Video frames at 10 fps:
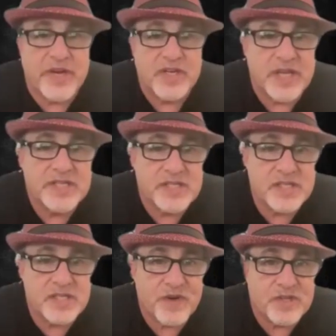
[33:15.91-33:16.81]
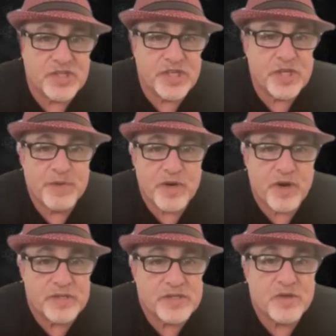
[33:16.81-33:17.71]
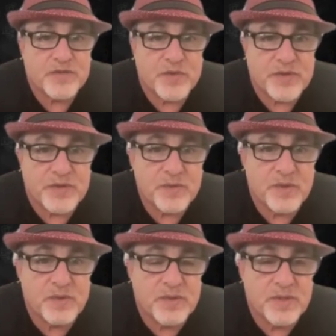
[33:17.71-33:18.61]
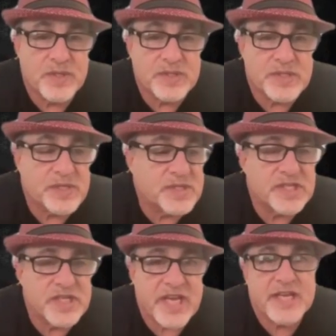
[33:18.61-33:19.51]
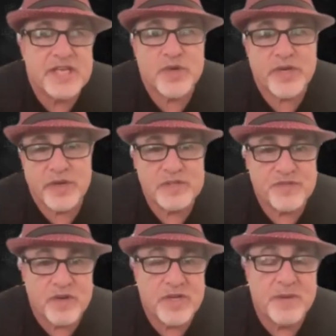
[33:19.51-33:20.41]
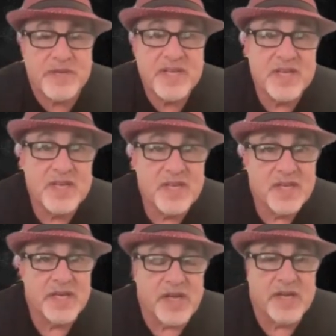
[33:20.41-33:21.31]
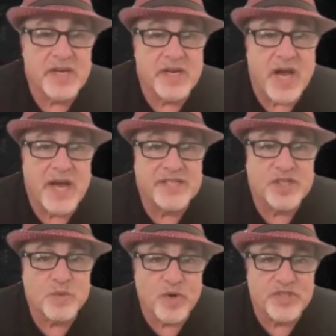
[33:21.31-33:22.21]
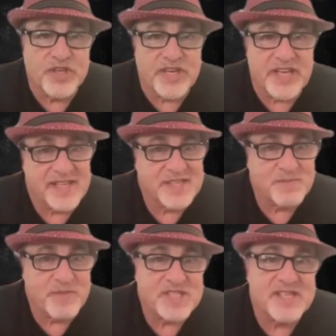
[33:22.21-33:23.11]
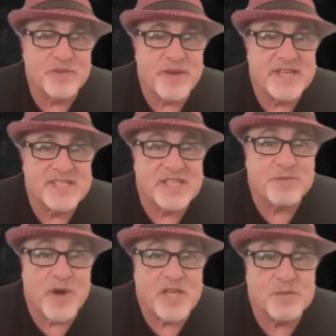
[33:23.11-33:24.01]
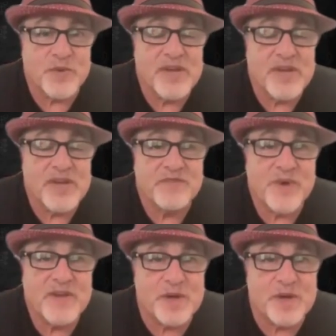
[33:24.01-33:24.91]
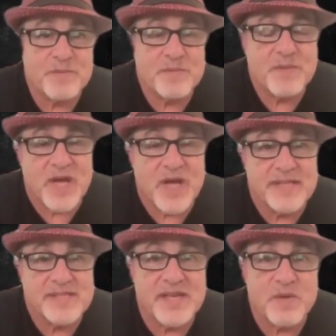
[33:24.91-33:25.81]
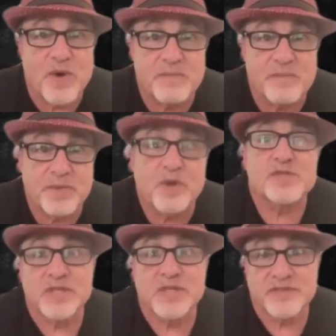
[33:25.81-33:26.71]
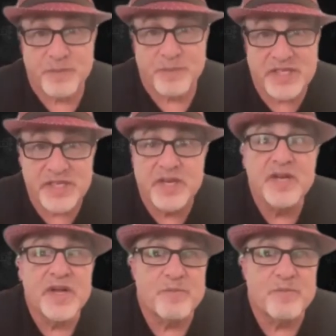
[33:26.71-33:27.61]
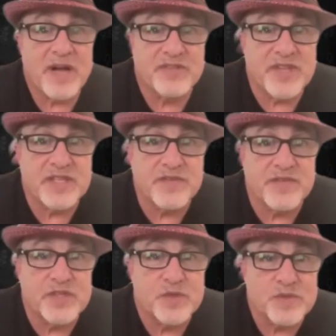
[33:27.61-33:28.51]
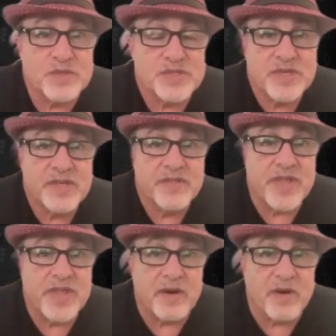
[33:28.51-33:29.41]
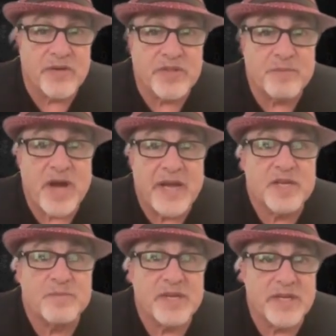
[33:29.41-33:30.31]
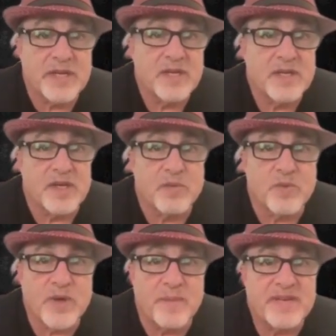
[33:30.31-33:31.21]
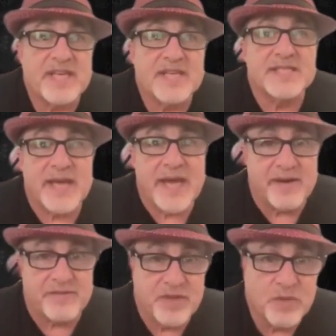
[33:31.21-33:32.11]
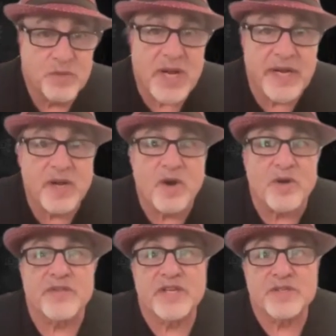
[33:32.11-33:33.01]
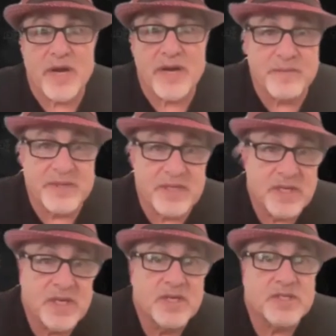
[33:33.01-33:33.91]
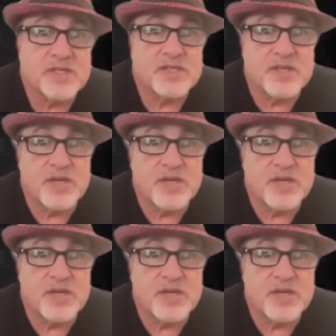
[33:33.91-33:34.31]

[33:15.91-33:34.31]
regulations as far as GDPR and so forth. Is it getting trickier as far? I mean, in an ideal world, you're going to get as much information as possible. We have some clients, they want personal information about the individuals that are in the buying committee. How many kids they have, what kind of car do they drive? I mean, just